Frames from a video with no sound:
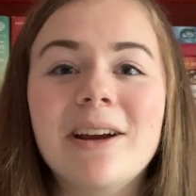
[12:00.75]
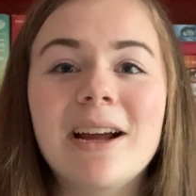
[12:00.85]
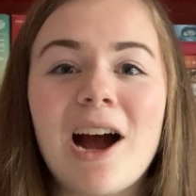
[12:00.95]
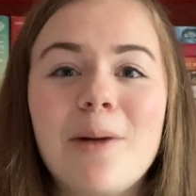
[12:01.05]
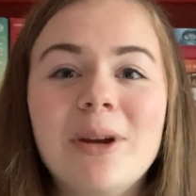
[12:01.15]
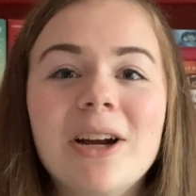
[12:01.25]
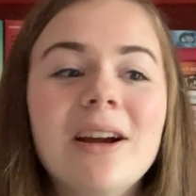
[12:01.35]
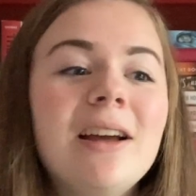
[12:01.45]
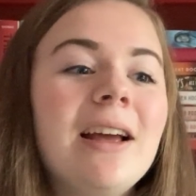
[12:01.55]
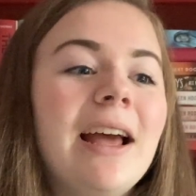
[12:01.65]
a commoner?
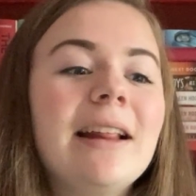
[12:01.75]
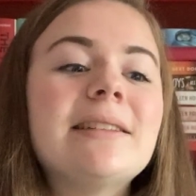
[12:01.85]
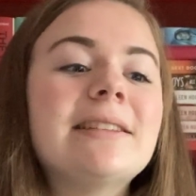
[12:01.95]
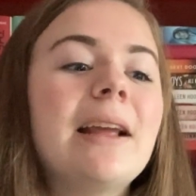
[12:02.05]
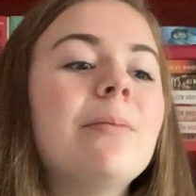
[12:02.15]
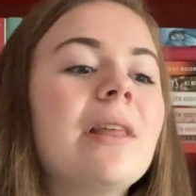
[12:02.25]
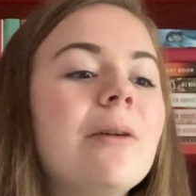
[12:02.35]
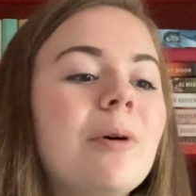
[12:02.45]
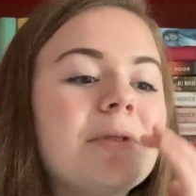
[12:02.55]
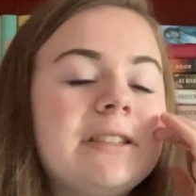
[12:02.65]
And it's the same thing
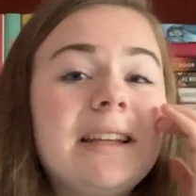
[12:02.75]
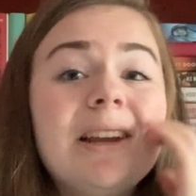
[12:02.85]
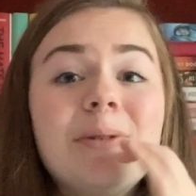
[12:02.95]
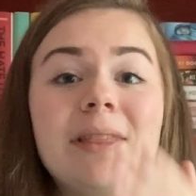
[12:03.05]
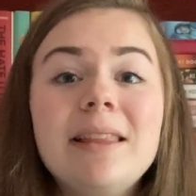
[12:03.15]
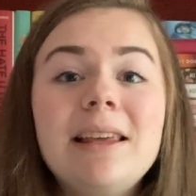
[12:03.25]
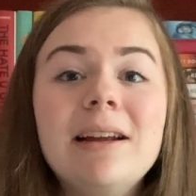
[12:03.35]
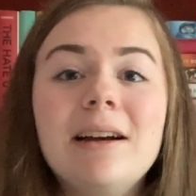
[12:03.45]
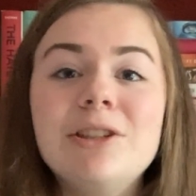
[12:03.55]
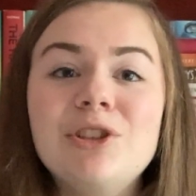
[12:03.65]
what we're seeing with
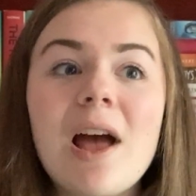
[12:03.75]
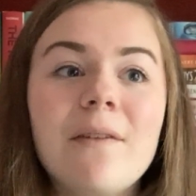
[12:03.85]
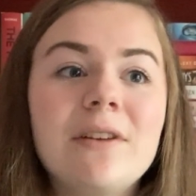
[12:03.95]
Nina and Jeff,